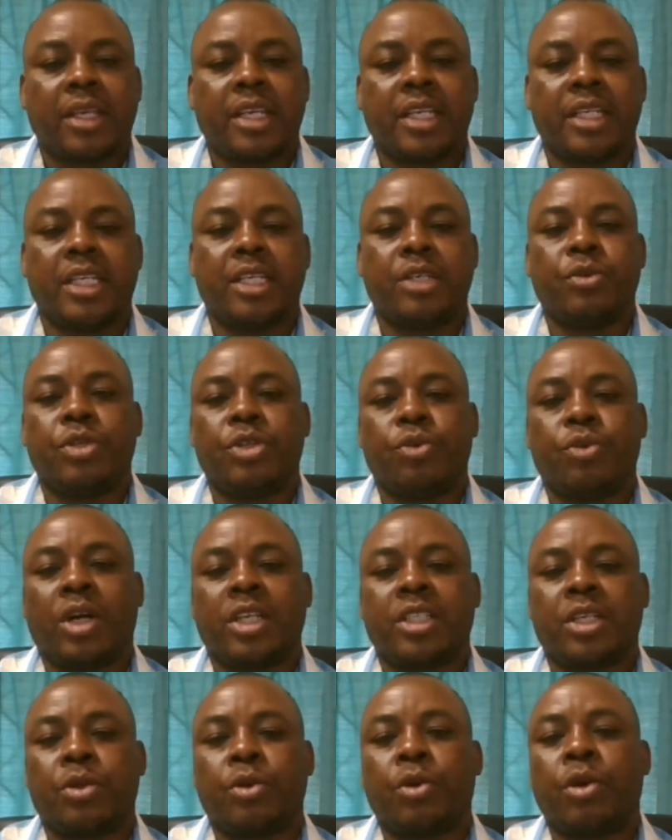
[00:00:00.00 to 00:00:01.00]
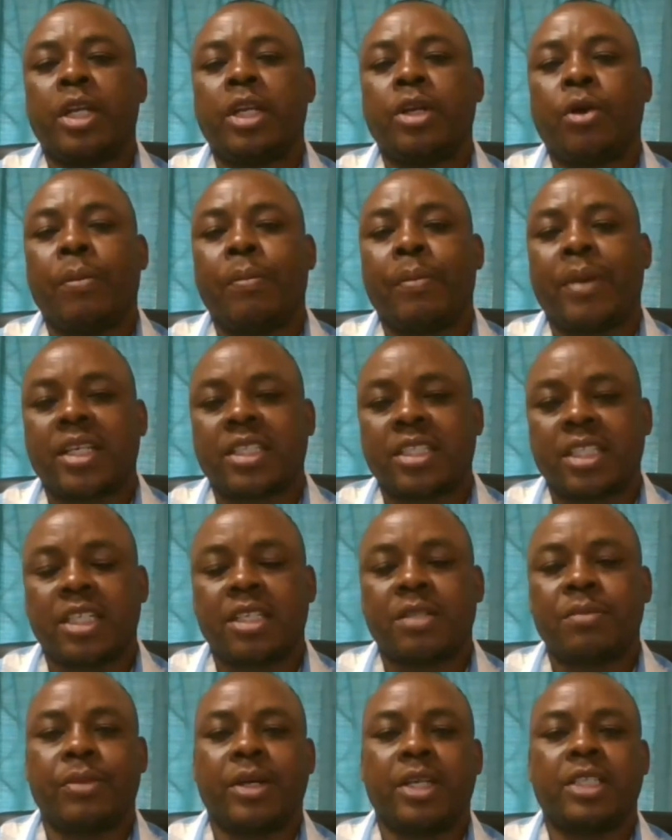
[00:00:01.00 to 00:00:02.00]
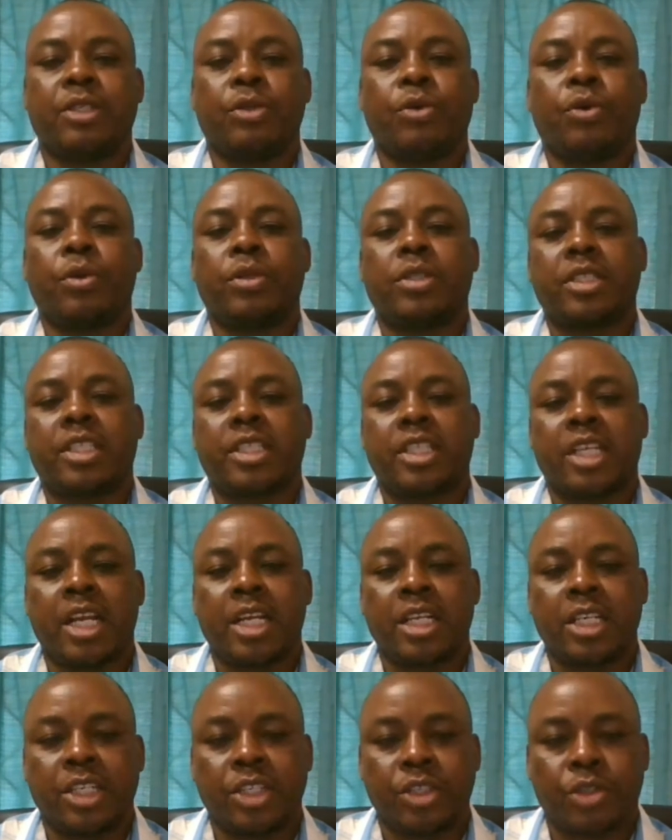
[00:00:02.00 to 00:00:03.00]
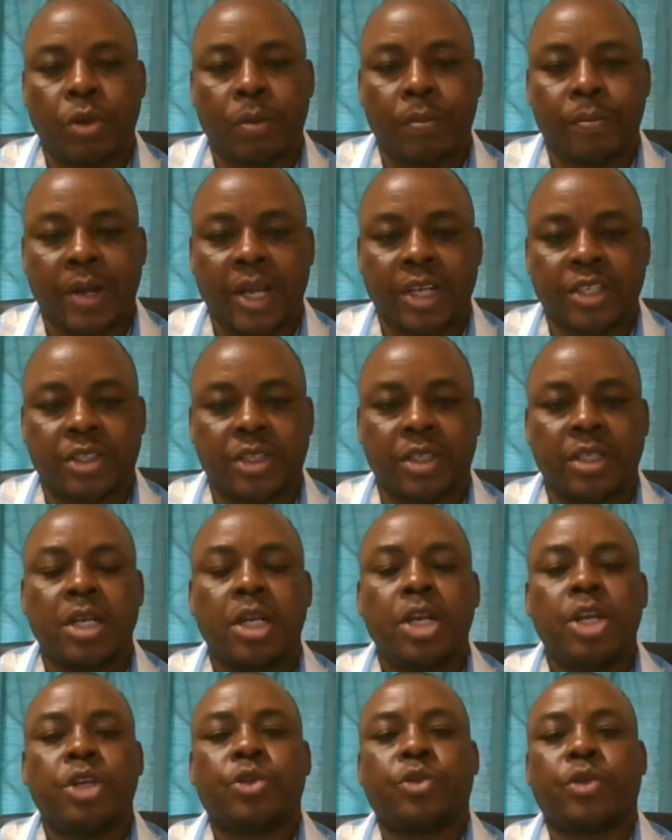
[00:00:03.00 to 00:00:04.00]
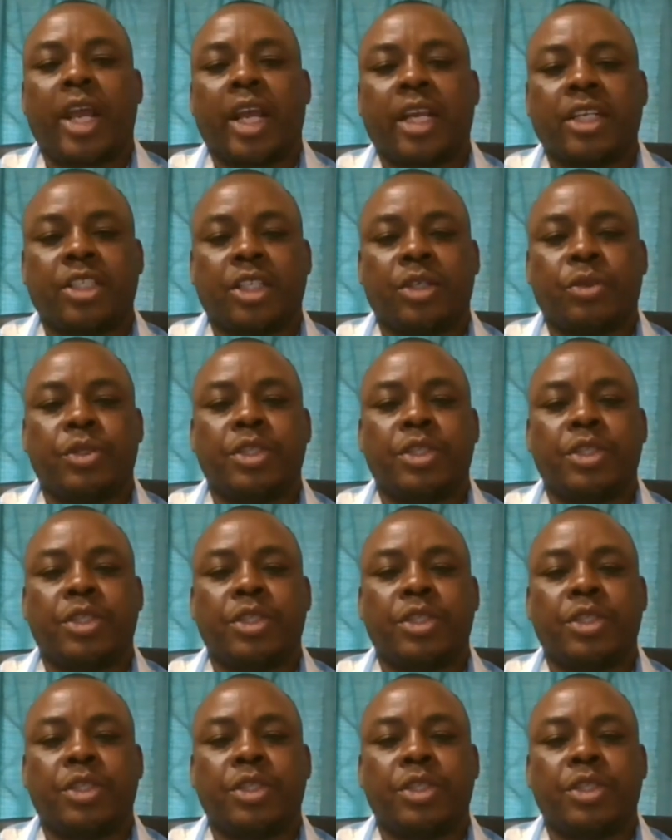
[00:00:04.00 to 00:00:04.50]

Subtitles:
He wasn't only compassionate, but he turned his compassion to action.